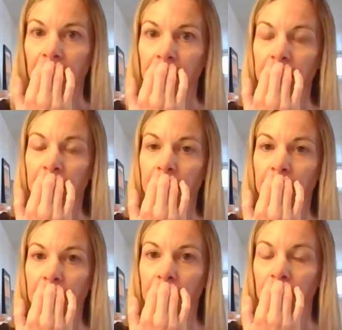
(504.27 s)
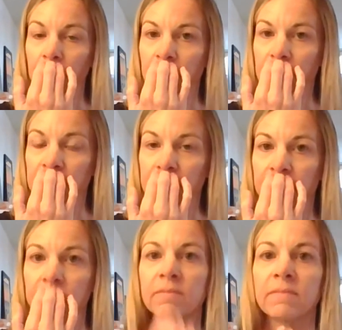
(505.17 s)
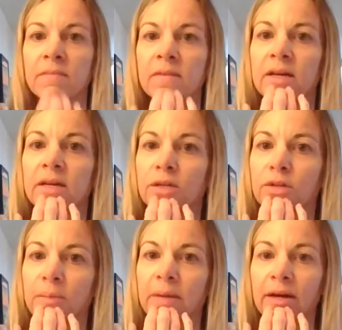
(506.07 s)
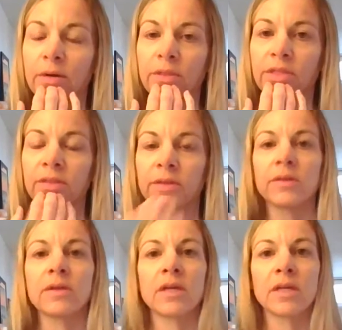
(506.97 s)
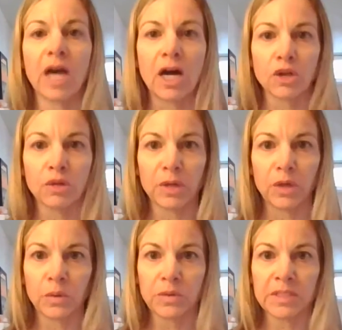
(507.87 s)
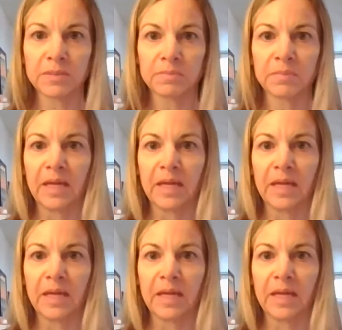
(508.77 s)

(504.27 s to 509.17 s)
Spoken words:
under the nose, under the mouth, collarbones.